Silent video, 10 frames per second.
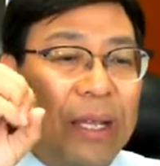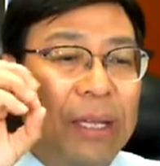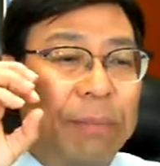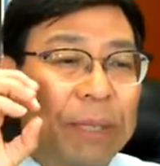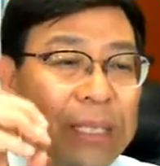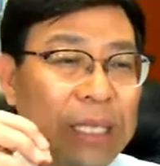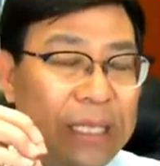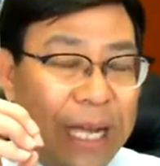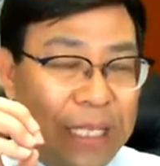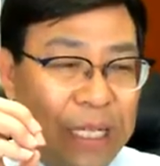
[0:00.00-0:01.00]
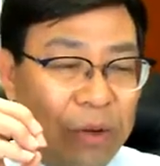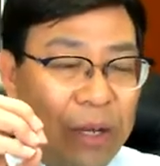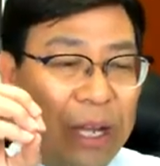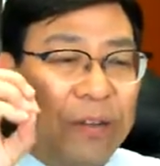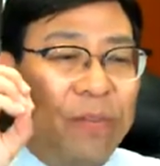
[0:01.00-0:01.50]
and then business
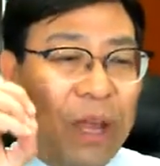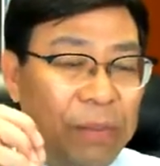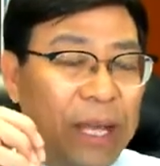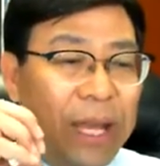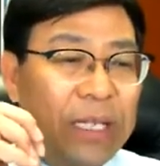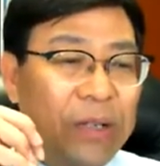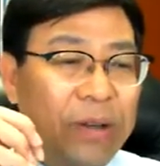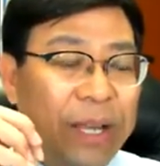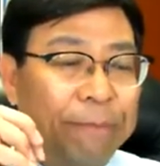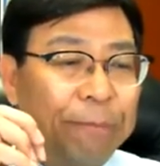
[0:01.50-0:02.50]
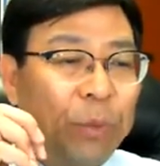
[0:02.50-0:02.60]
category and family category.